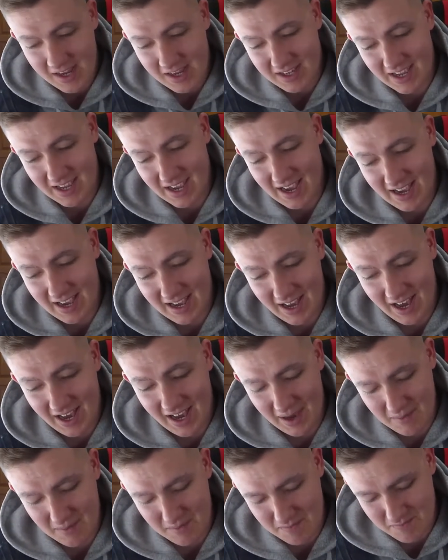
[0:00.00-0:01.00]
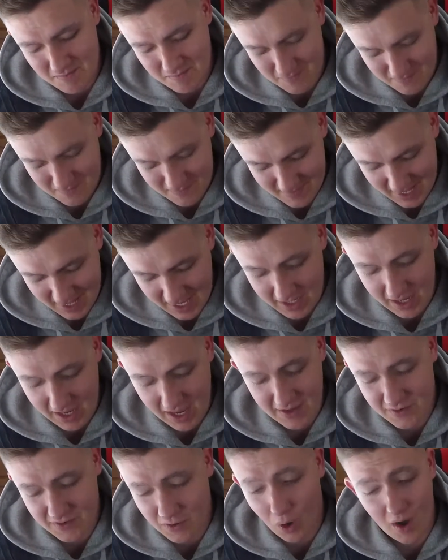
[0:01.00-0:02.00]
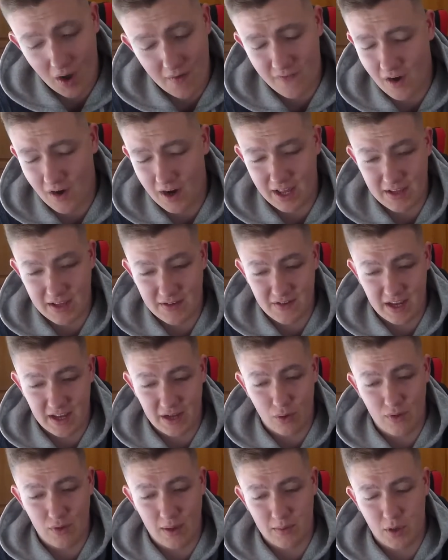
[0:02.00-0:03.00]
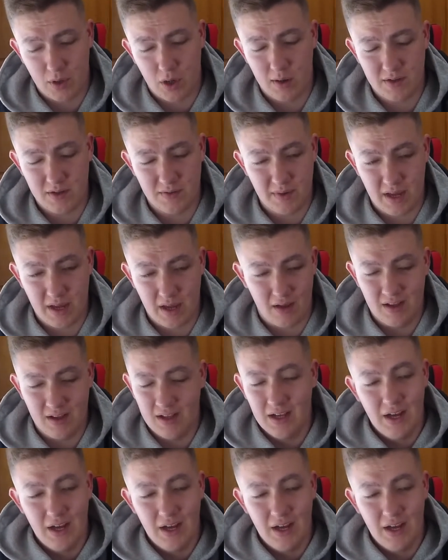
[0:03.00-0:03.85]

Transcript: yeah, um, it, it's quite funny seeing all them comments. But uh,